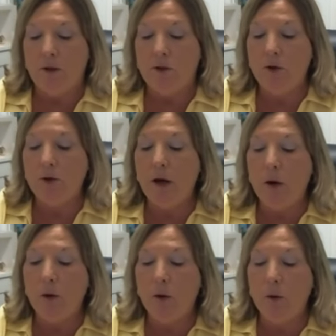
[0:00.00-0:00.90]
Do you
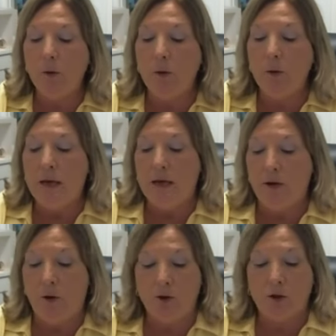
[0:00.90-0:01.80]
know who
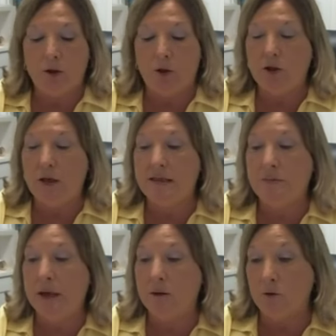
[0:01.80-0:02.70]
in your church has
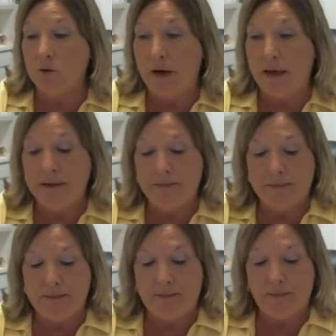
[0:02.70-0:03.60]
medical training?
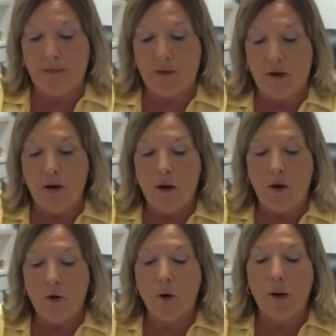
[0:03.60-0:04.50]

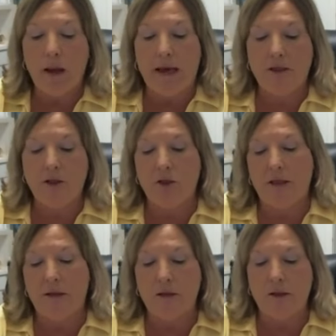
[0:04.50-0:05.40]
Your plan should
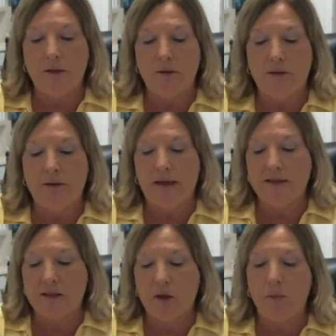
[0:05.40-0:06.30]
include that a
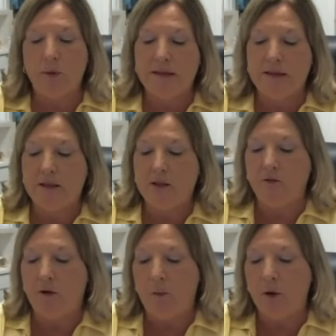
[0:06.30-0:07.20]
certain percentage
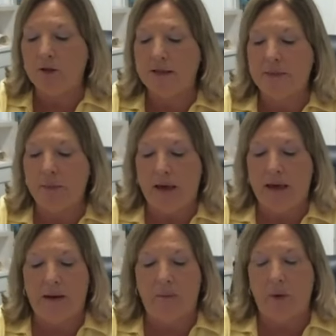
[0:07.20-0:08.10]
of your emergency
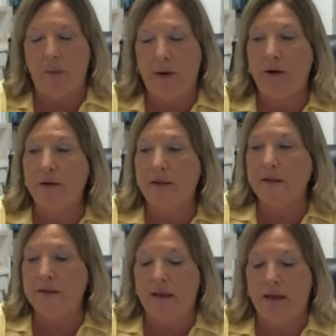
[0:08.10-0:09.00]
planning preparedness
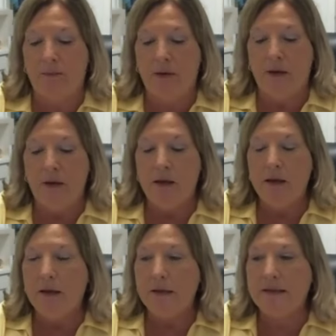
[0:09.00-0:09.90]
team
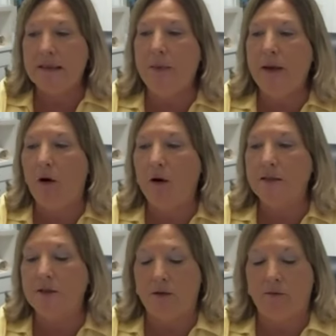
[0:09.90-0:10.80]
is CPR
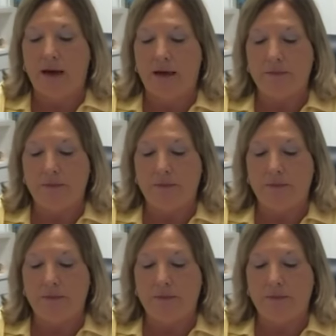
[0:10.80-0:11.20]
certified.